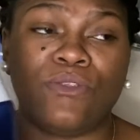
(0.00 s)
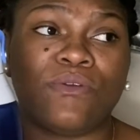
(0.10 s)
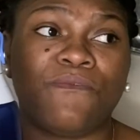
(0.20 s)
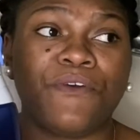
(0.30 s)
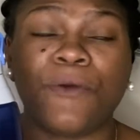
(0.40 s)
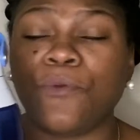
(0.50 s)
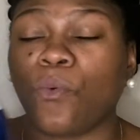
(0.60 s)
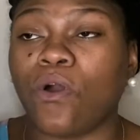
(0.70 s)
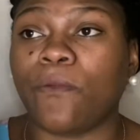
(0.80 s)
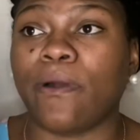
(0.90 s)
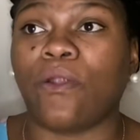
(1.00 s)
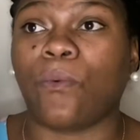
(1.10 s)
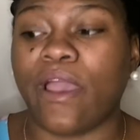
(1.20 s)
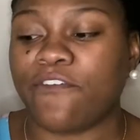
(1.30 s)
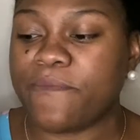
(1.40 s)
You can fill up your water bottle
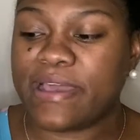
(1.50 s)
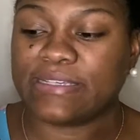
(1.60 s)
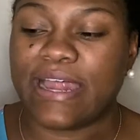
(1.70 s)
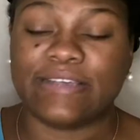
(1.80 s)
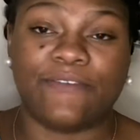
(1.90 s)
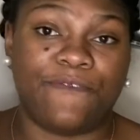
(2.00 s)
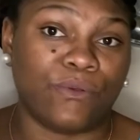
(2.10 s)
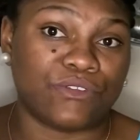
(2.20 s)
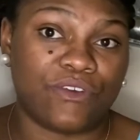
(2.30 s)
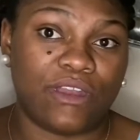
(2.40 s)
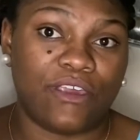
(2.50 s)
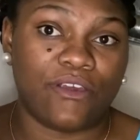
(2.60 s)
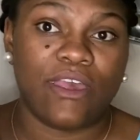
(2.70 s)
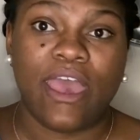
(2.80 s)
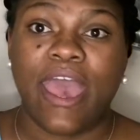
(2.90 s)
wherever because it has a filter in here.